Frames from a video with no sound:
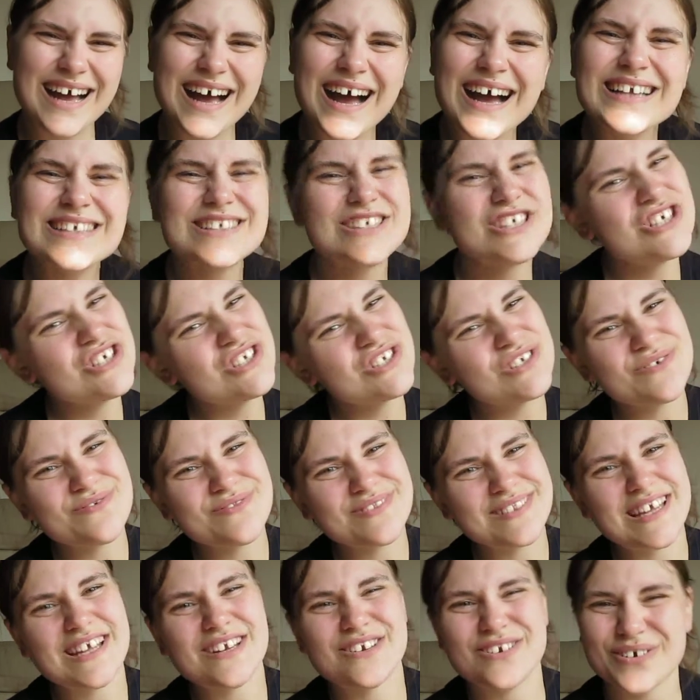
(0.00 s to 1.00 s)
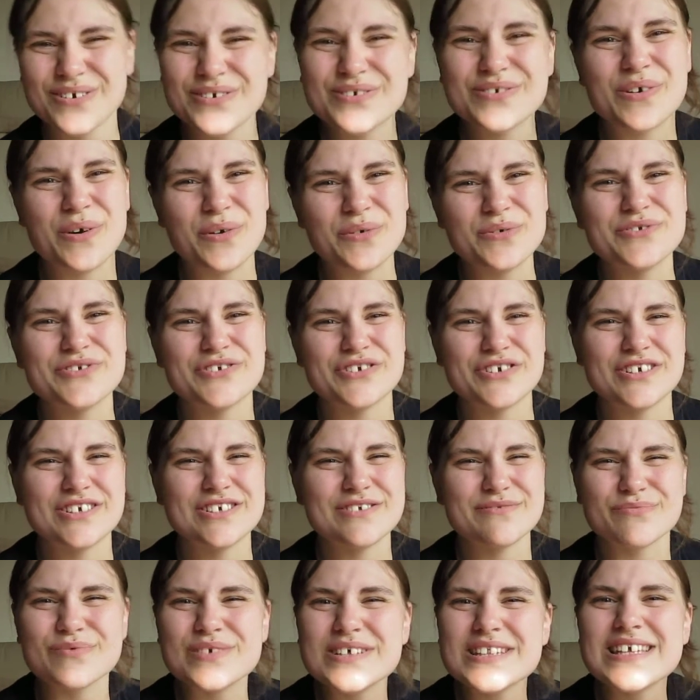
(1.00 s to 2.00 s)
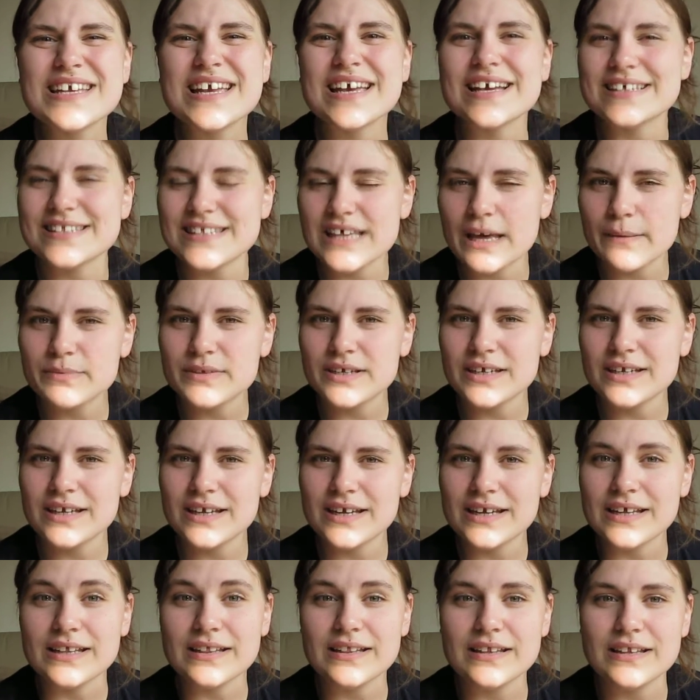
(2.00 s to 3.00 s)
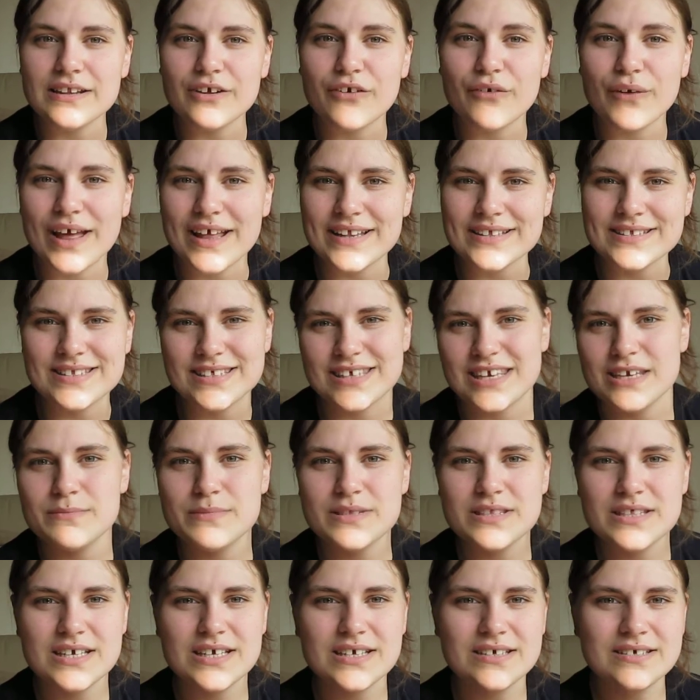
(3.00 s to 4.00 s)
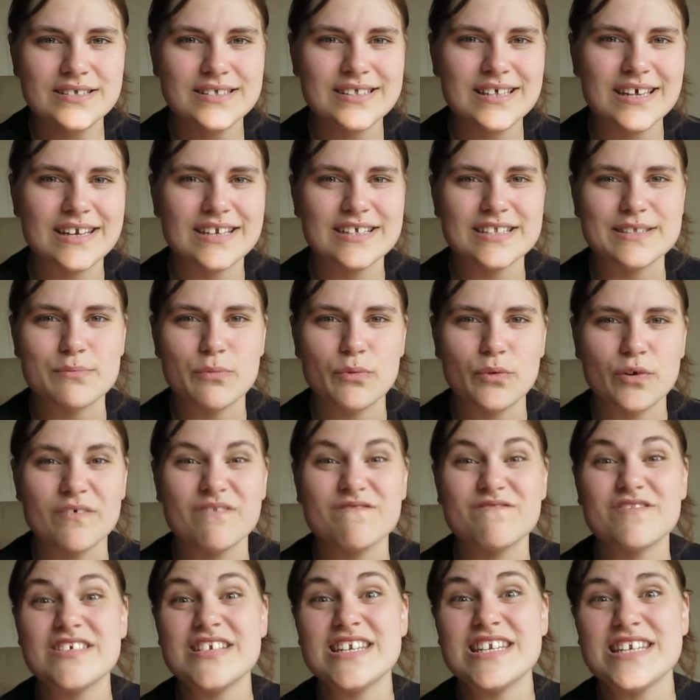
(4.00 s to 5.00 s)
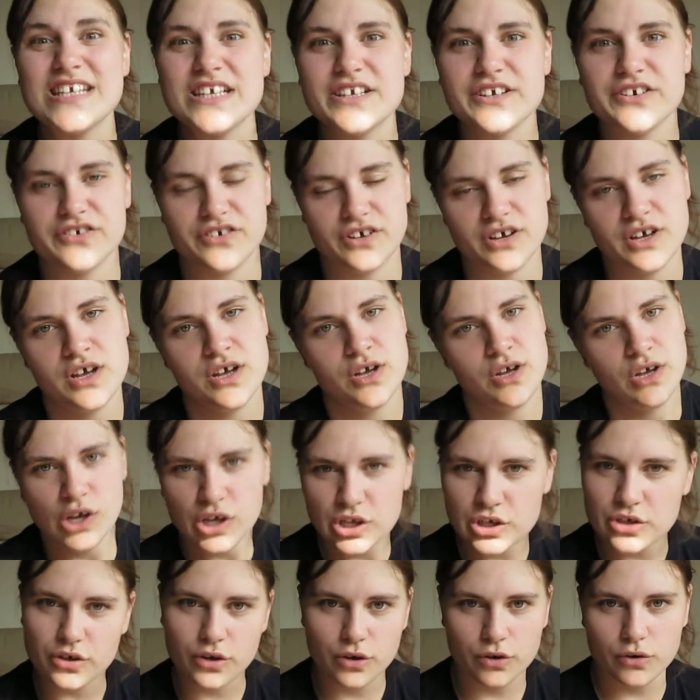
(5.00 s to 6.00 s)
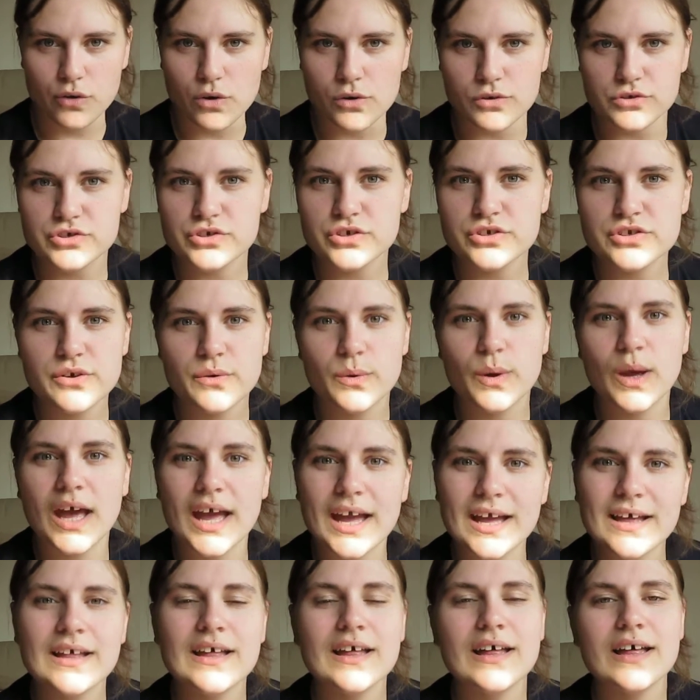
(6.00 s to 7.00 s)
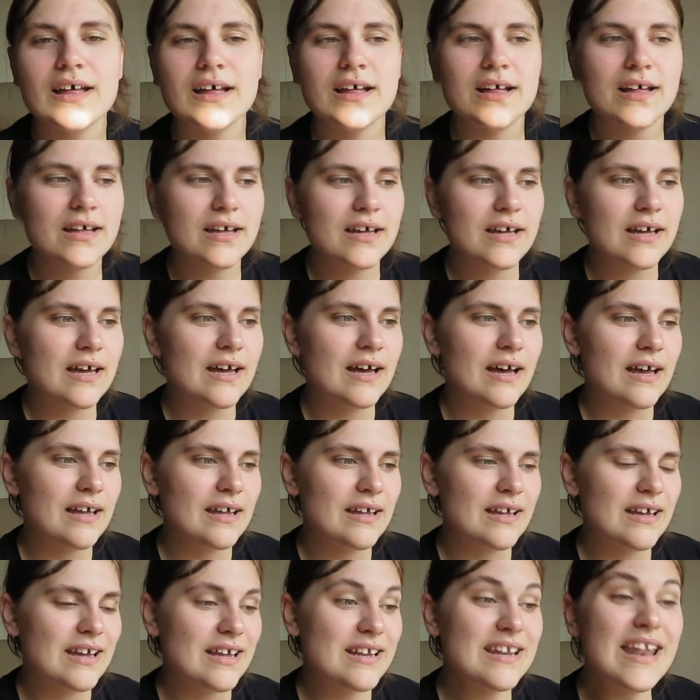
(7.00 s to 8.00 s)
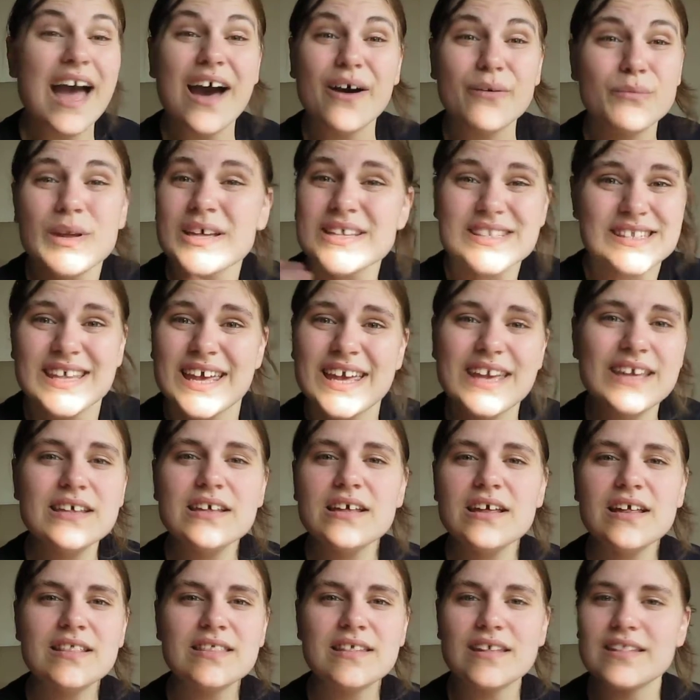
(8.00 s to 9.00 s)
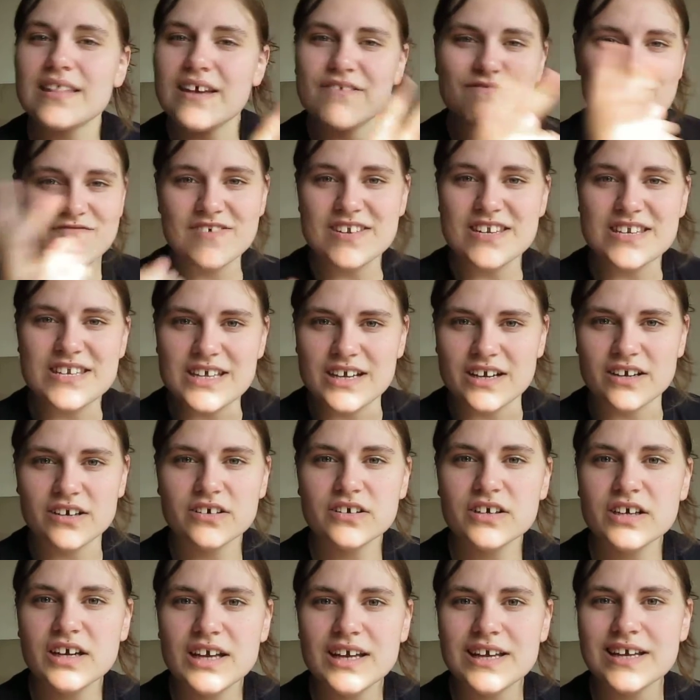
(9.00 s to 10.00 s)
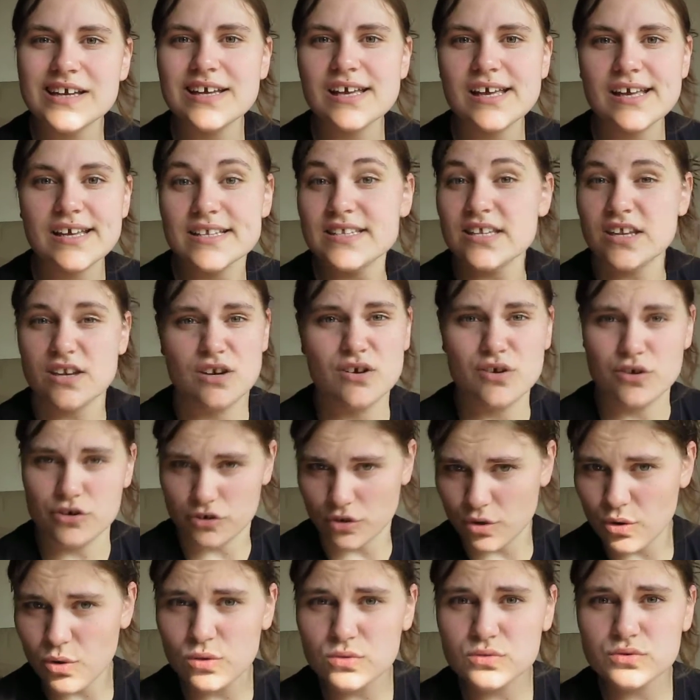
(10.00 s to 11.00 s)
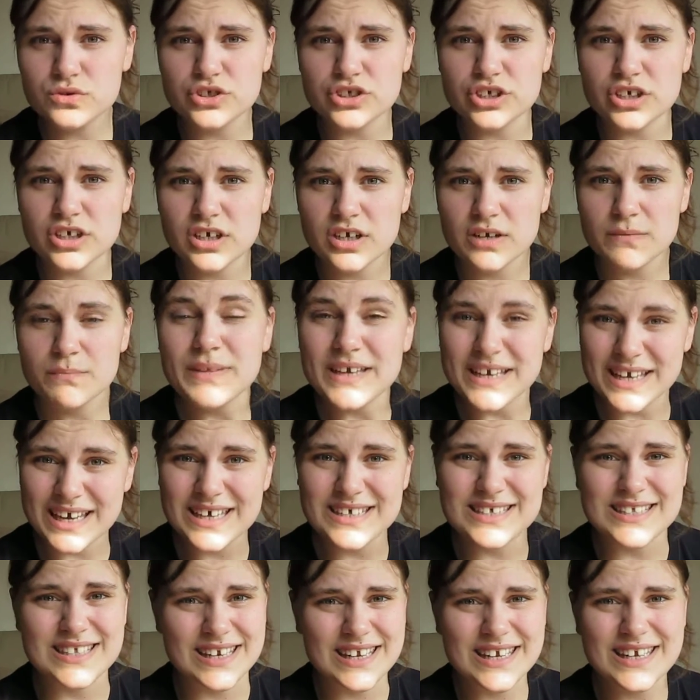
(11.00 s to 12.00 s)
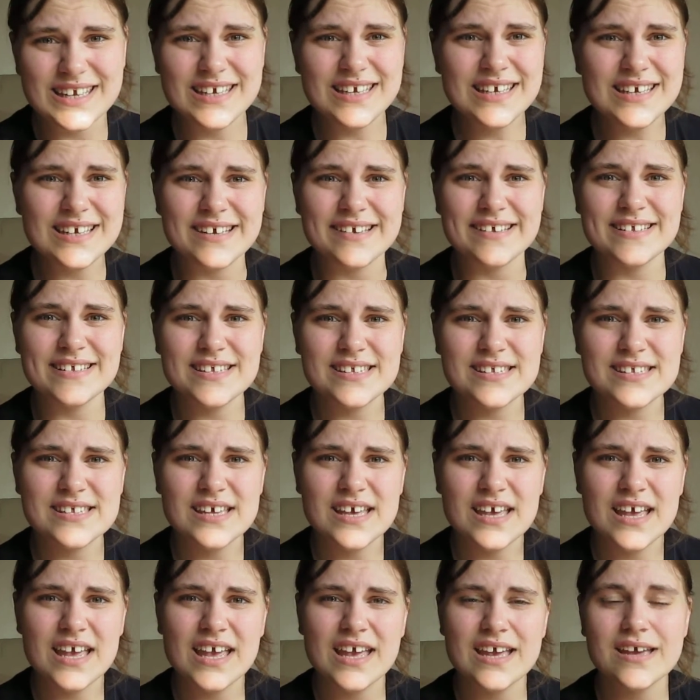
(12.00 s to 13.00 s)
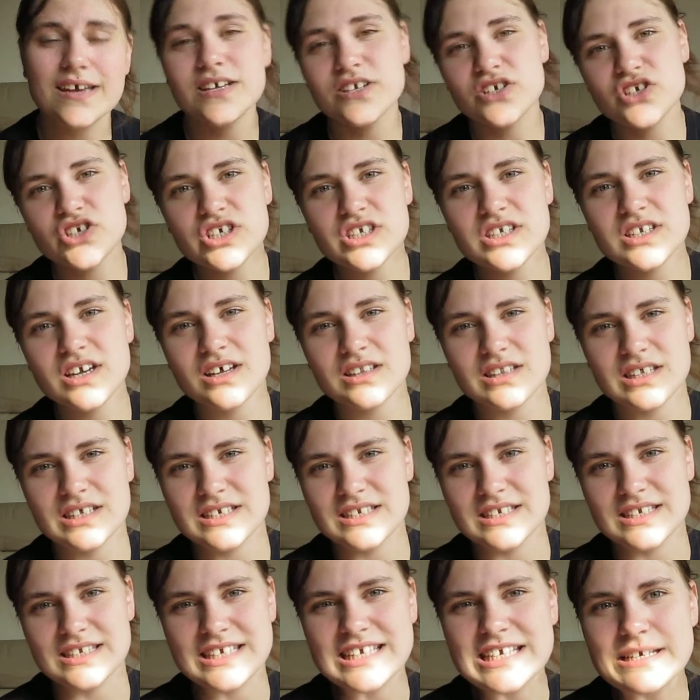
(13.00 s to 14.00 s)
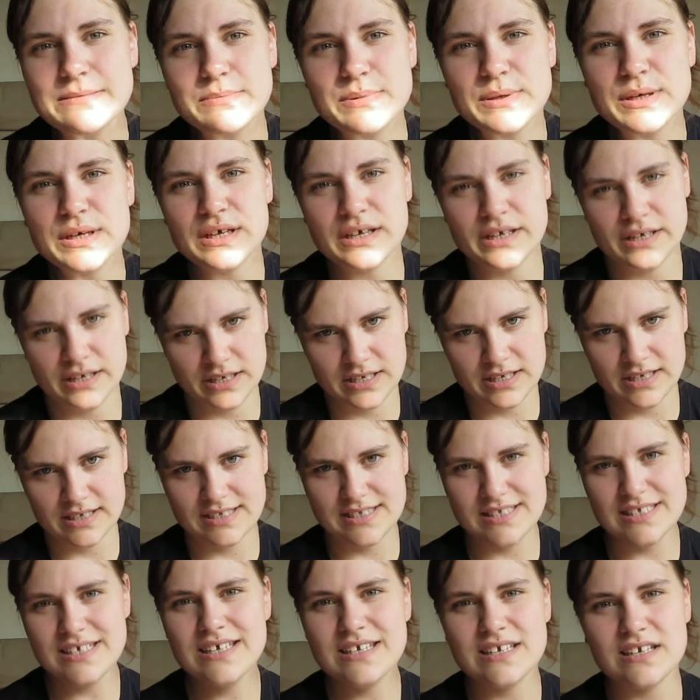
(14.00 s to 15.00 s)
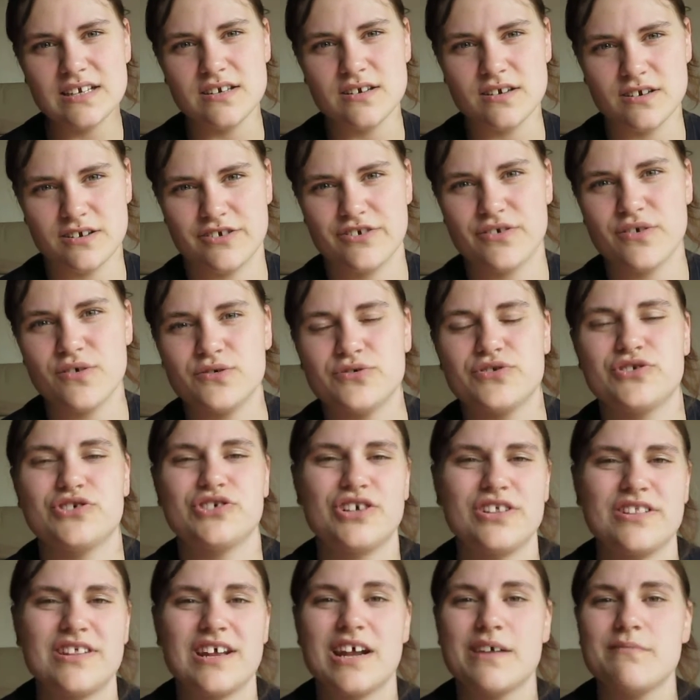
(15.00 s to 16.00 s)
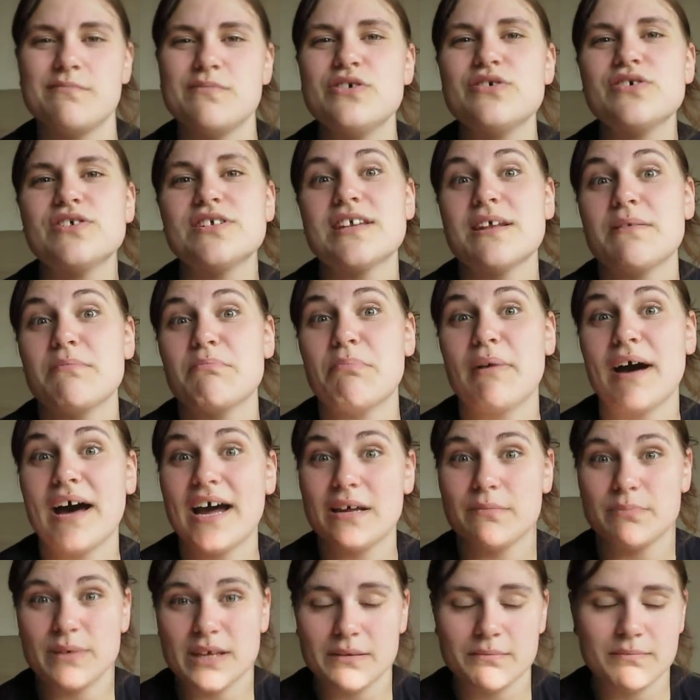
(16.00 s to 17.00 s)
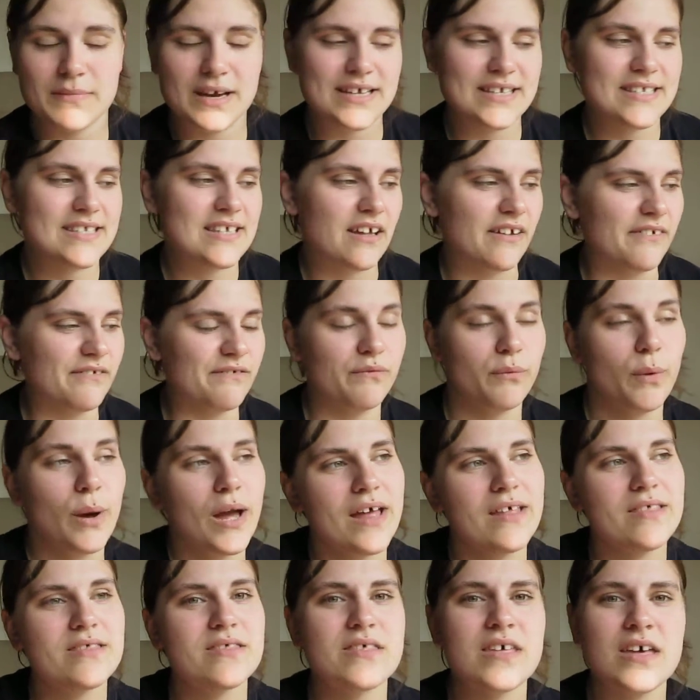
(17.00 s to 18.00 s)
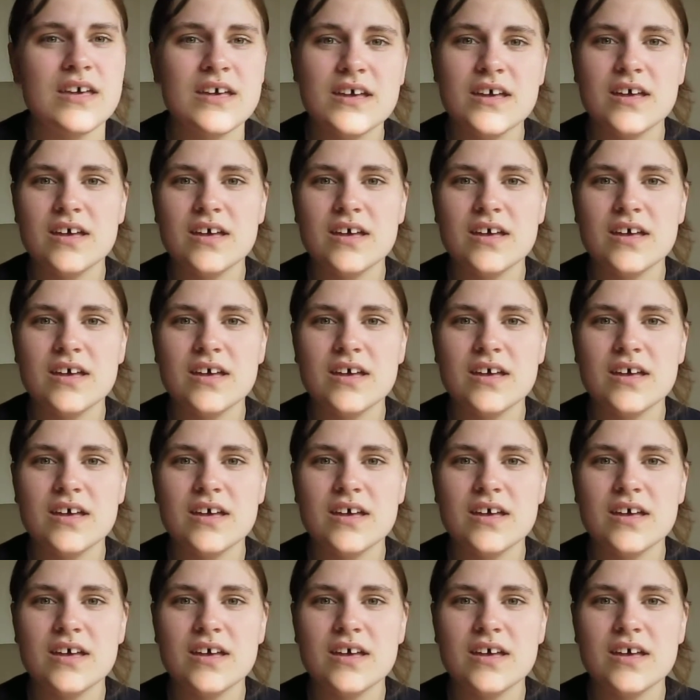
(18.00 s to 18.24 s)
I just don't think nerd culture is really accepted in the grand scheme of things, and it's more veneered. Nerd culture is okay. Now, I'm not saying that that veneer isn't nerd culture, because it is. It's just not the deep-seated nerd culture that I'm used to imbibing myself with.